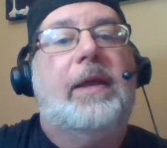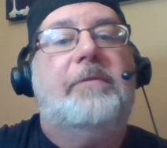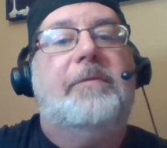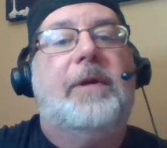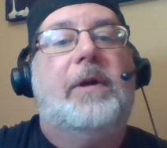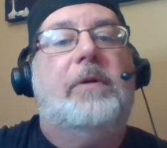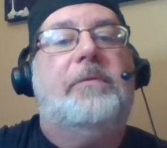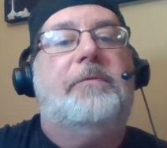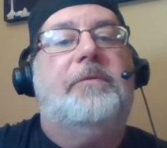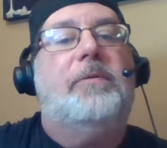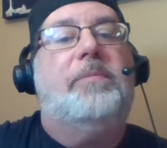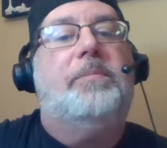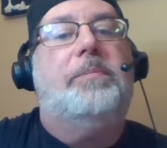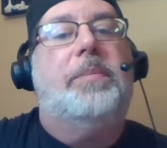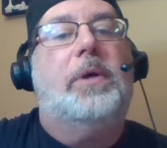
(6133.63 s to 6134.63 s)
NFL
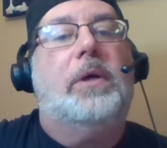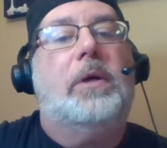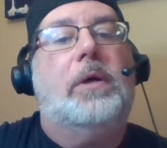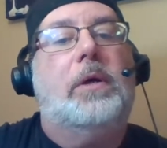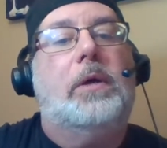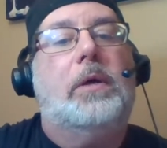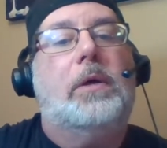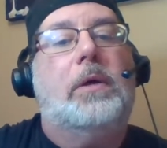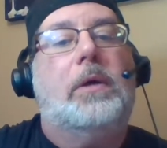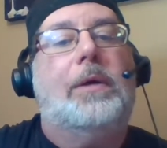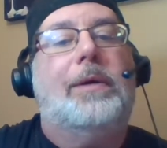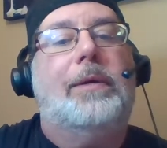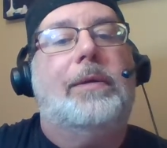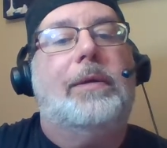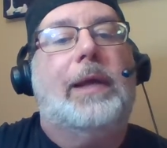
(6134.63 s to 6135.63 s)

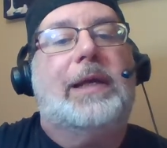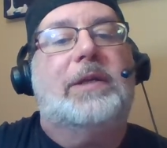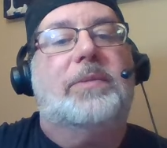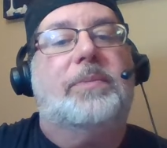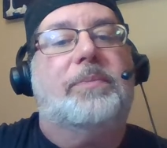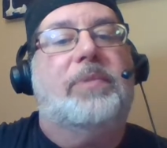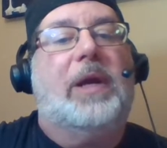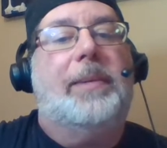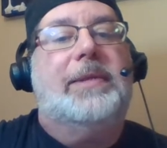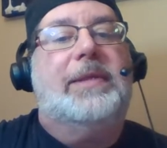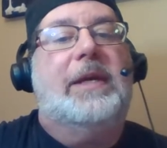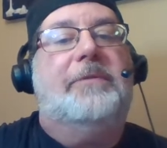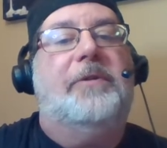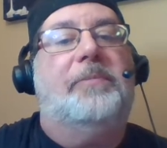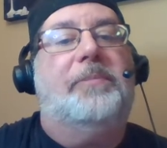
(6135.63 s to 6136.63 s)
football. I could
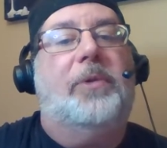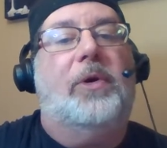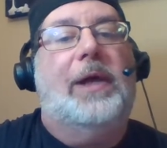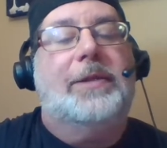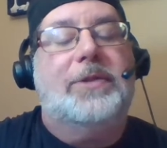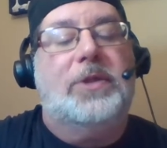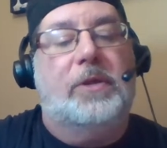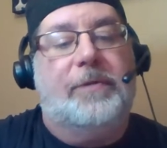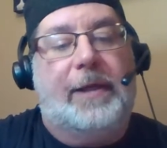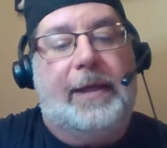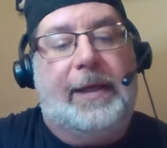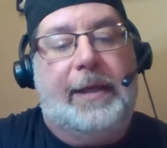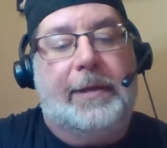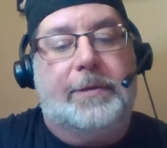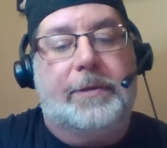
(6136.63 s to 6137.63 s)
probably take football out too
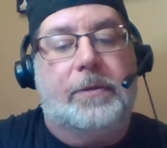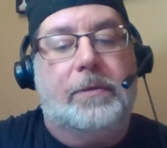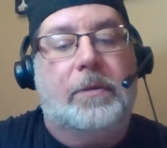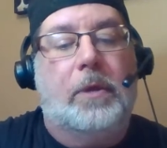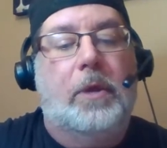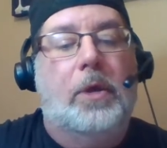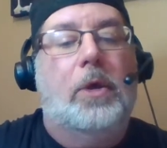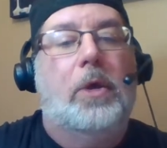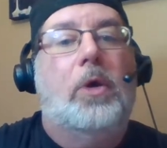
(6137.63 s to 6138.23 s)
if I needed to.